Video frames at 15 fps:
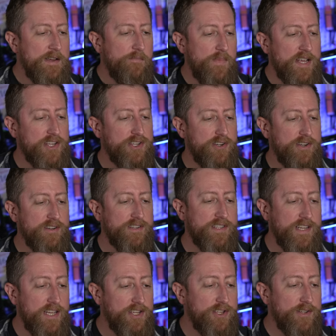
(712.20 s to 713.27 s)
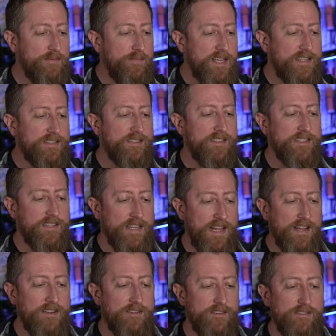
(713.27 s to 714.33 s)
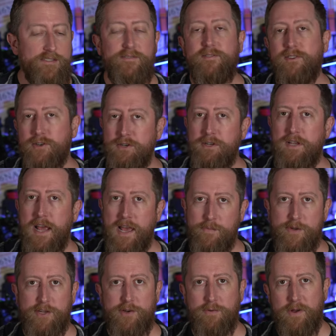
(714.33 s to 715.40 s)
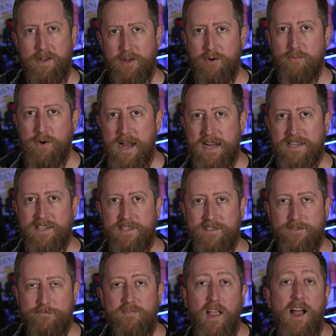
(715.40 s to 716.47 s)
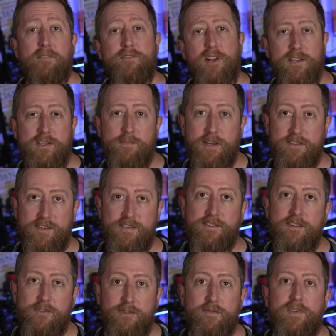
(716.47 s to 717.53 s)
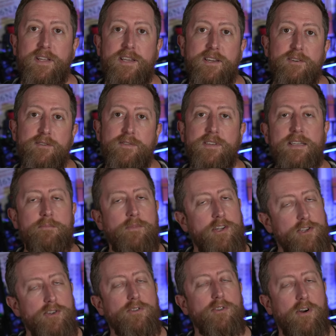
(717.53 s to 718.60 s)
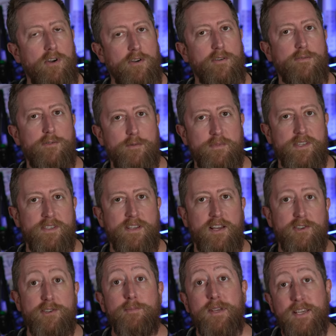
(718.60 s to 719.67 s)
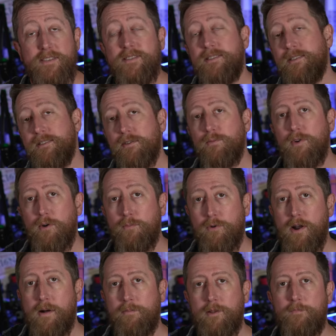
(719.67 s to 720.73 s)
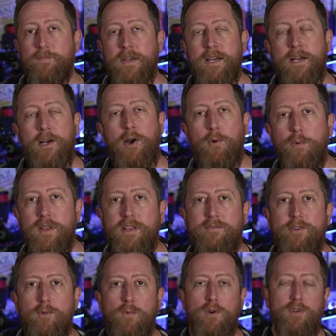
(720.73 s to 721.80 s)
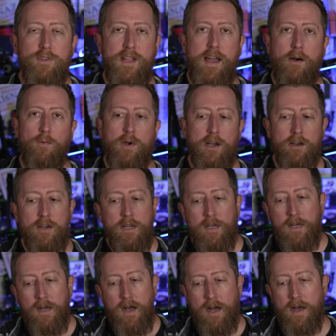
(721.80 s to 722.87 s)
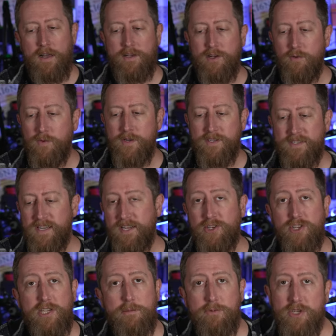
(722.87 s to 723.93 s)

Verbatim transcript: Make sure your station meets the standards of good amateur radio practice. I've talked about this in other videos in much longer form discussion because this is a real problem. We live in a world now where I don't want to say cheap